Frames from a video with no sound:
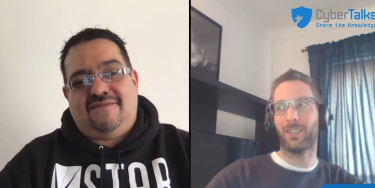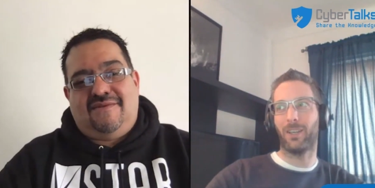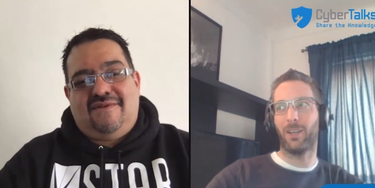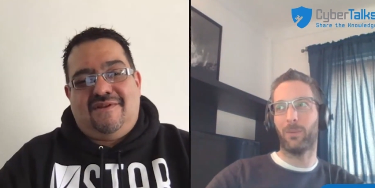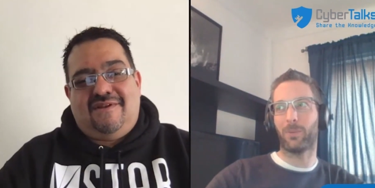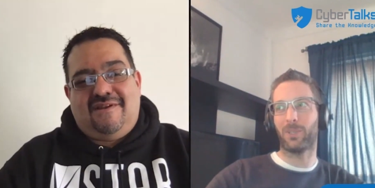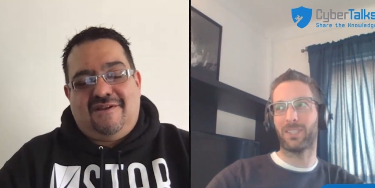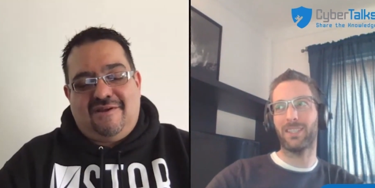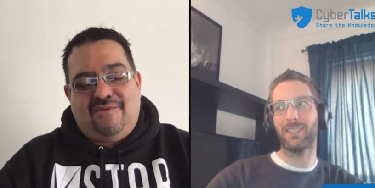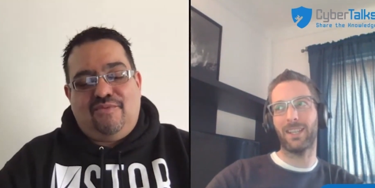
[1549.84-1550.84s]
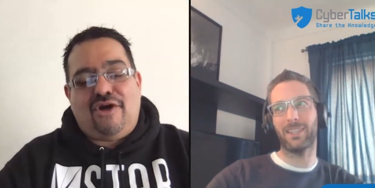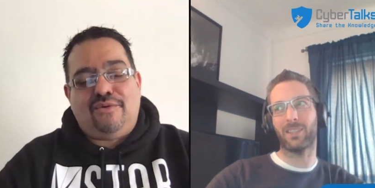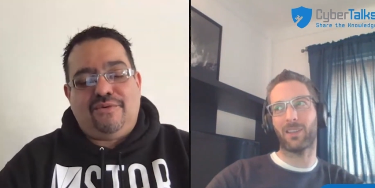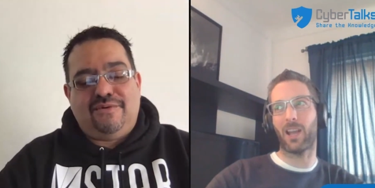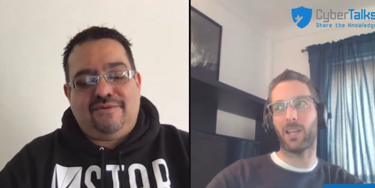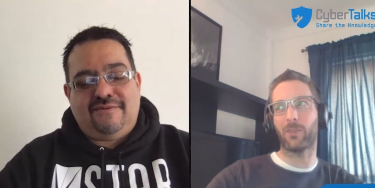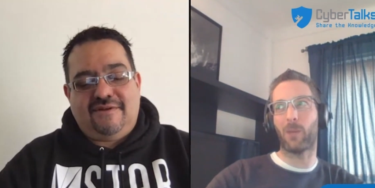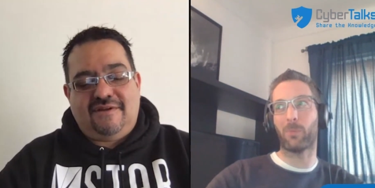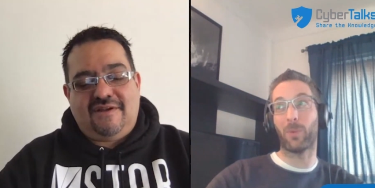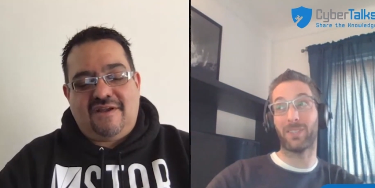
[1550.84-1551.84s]
Speaker 1: uh, because it is it well, is the kind of
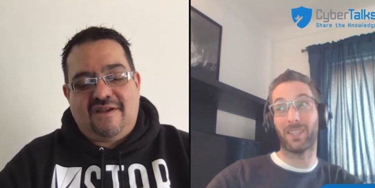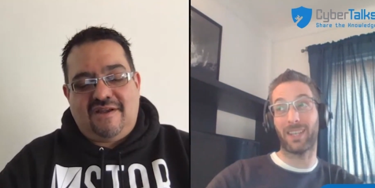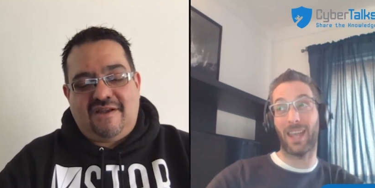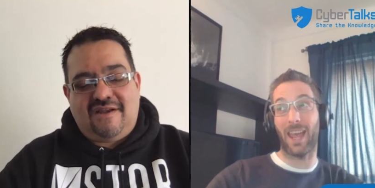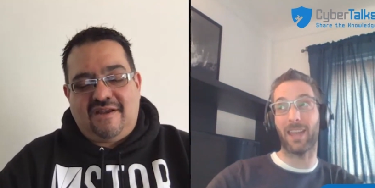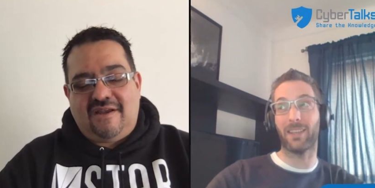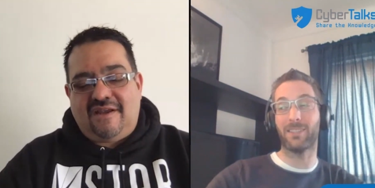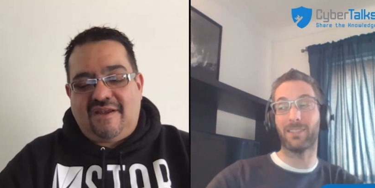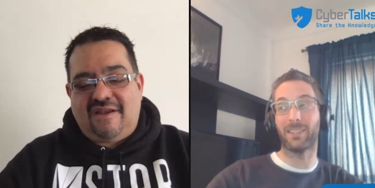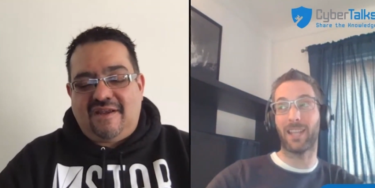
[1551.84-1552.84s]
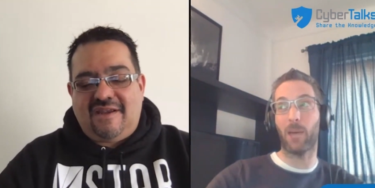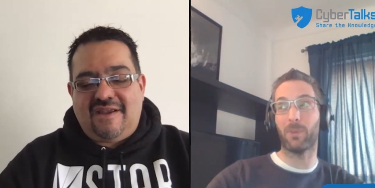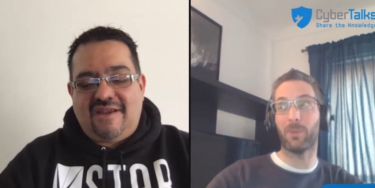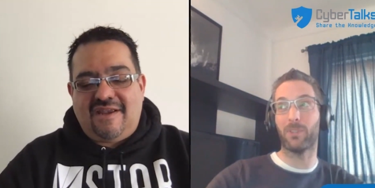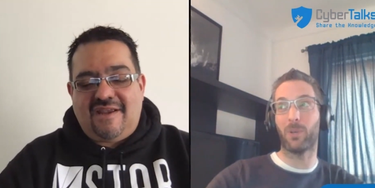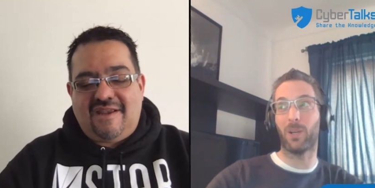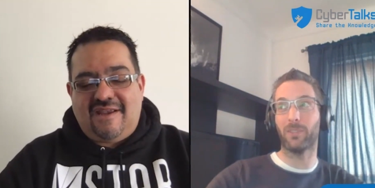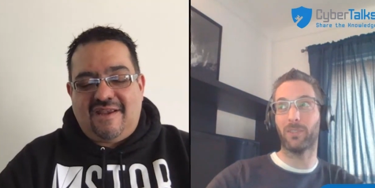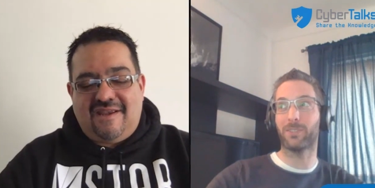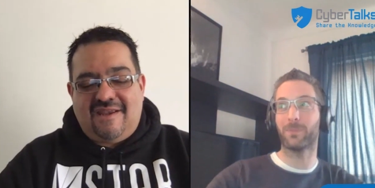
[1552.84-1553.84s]
compromise that can easily happen to
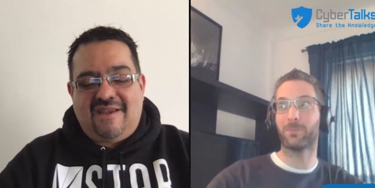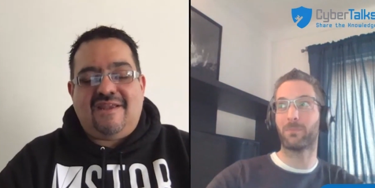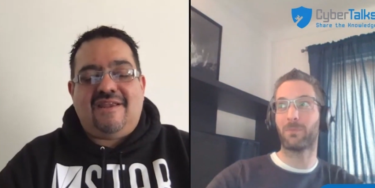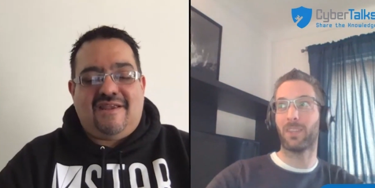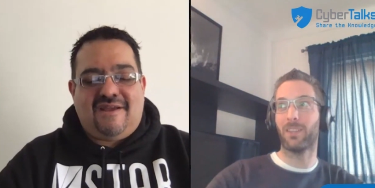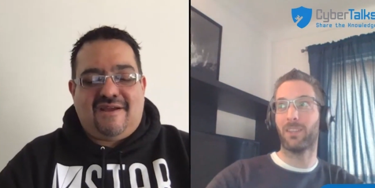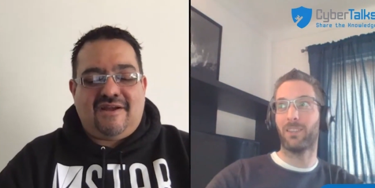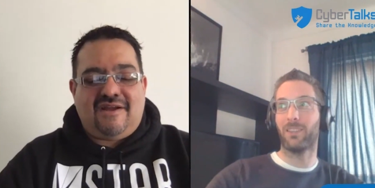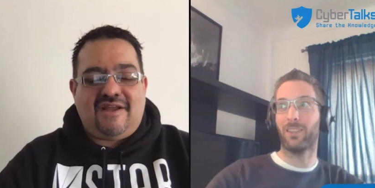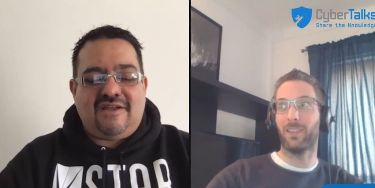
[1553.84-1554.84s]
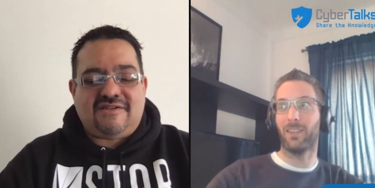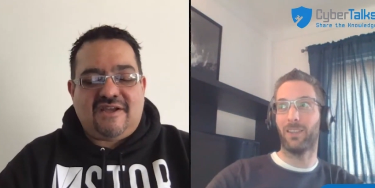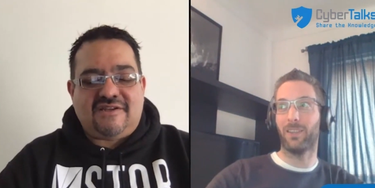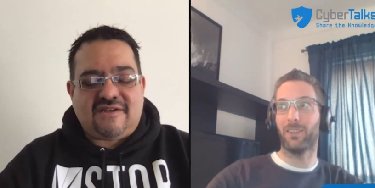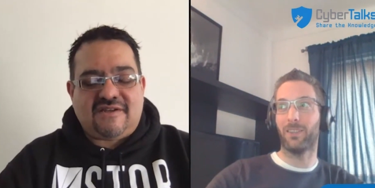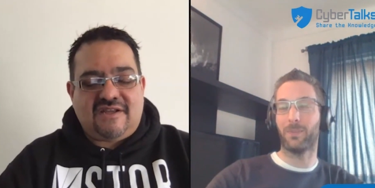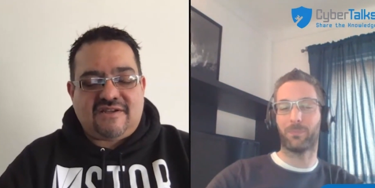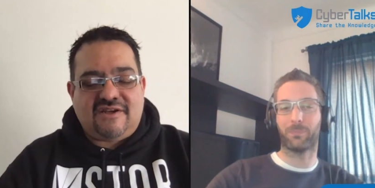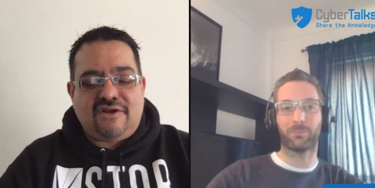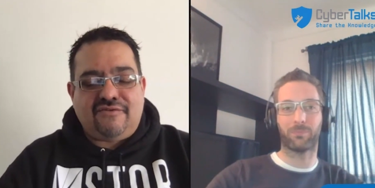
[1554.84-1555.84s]
all of us. Yeah, it's uh, it's
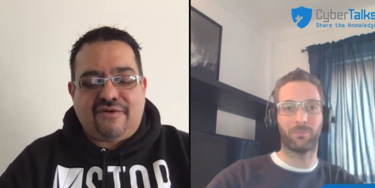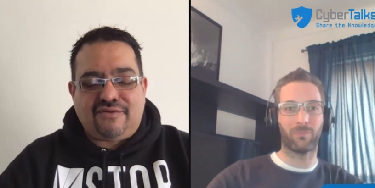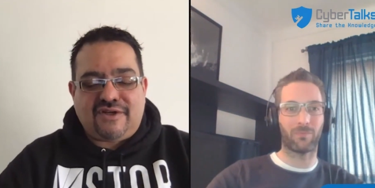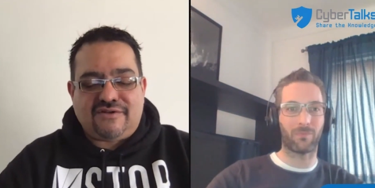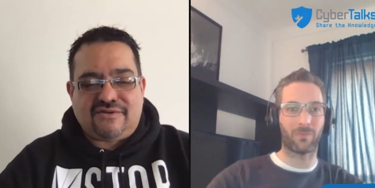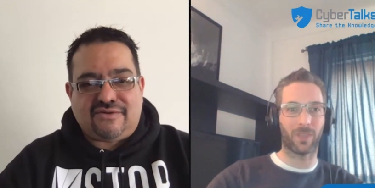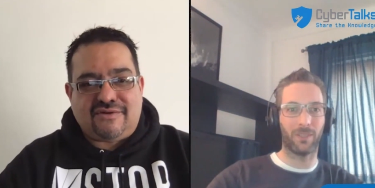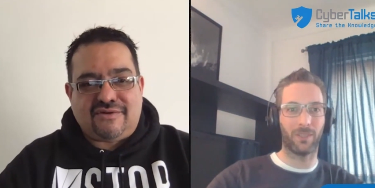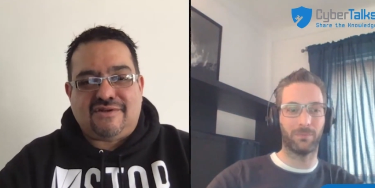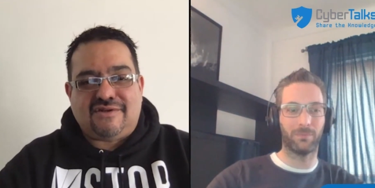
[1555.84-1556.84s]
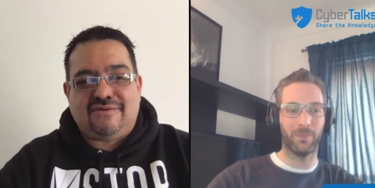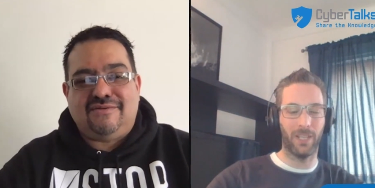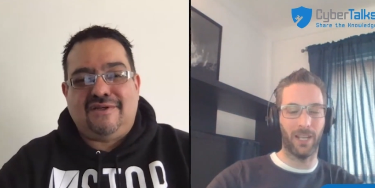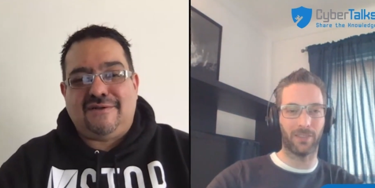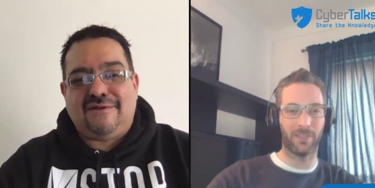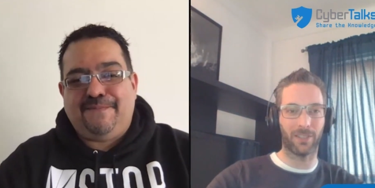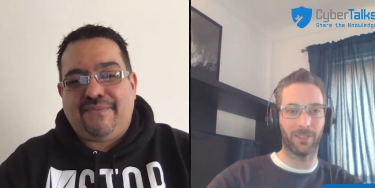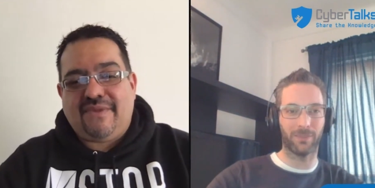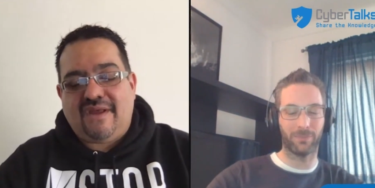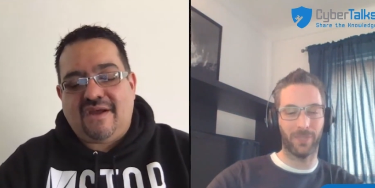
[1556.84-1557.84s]
Speaker 2: it's an unfolding story. So yeah, yeah.
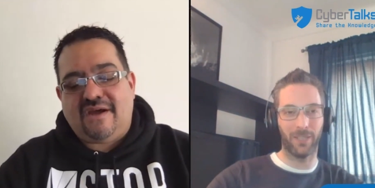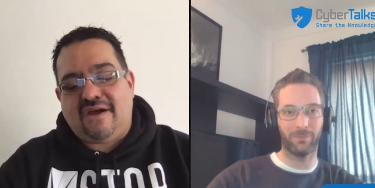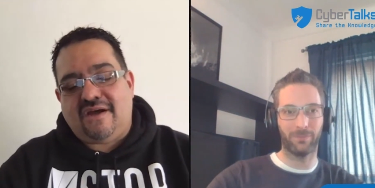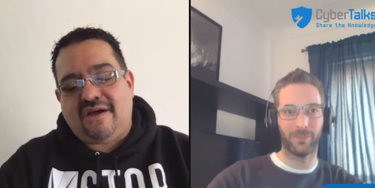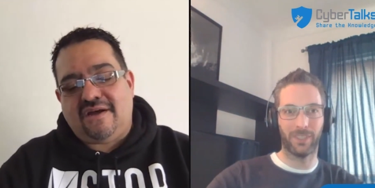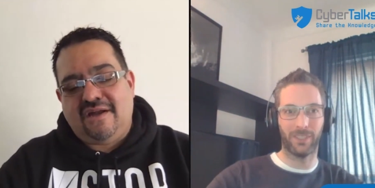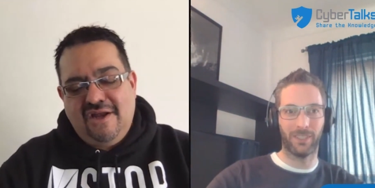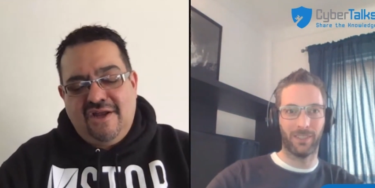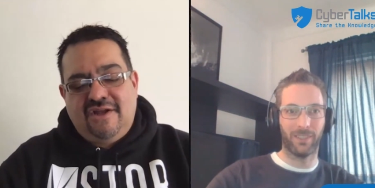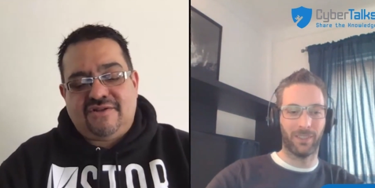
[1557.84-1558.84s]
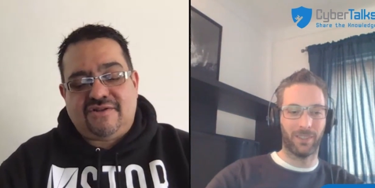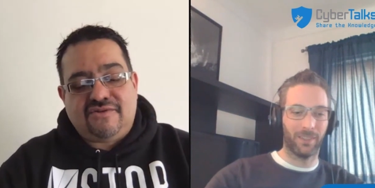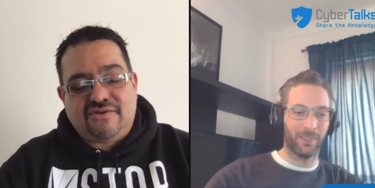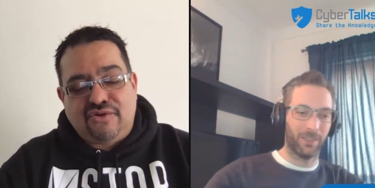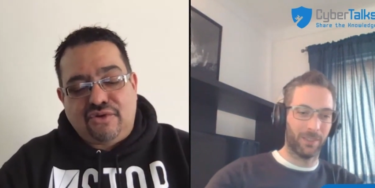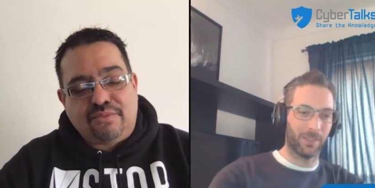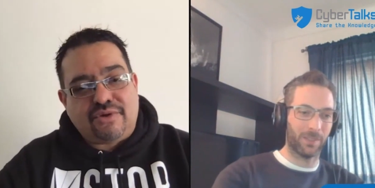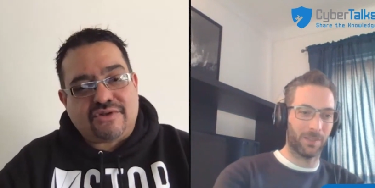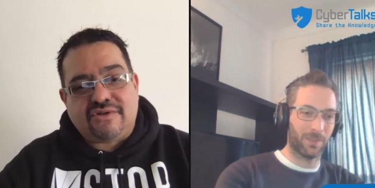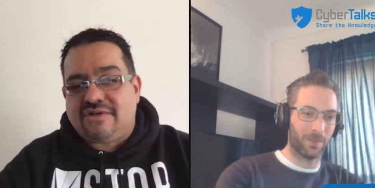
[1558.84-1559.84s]
exactly. Uh, so
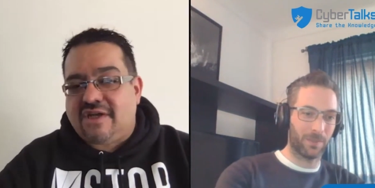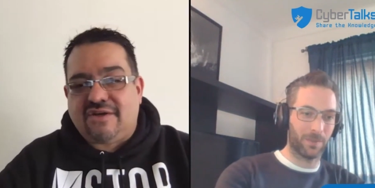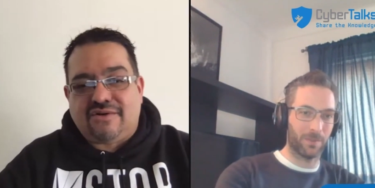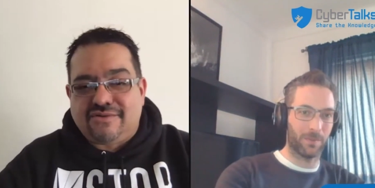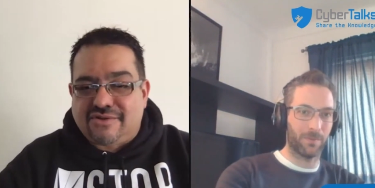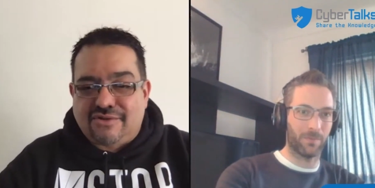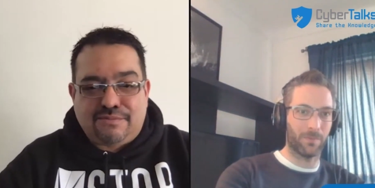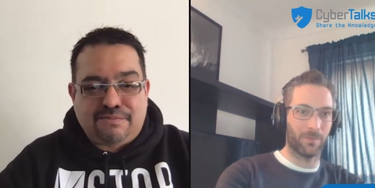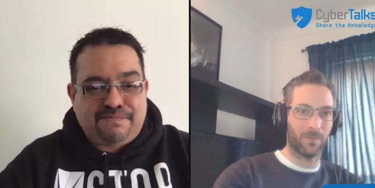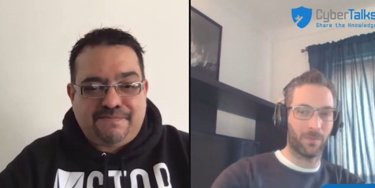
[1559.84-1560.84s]
Zoom, what's your take on Zoom?